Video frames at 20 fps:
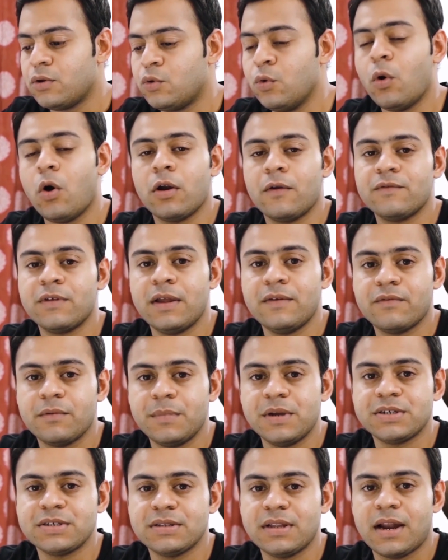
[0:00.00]
to all of the
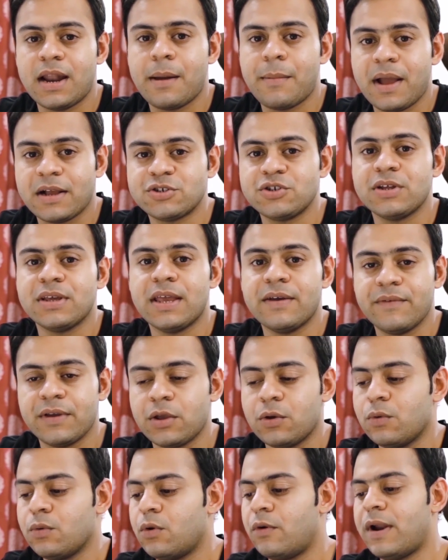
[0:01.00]
information that I'm actually
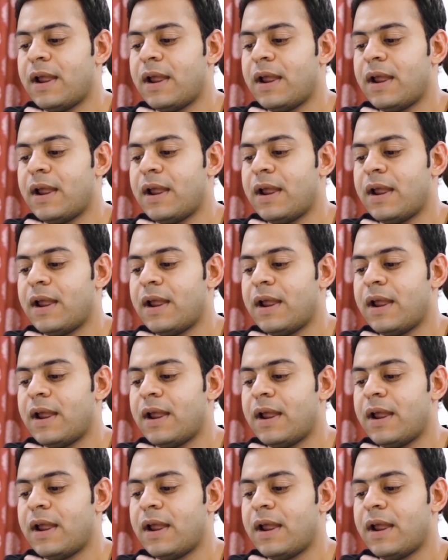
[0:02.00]
giving you.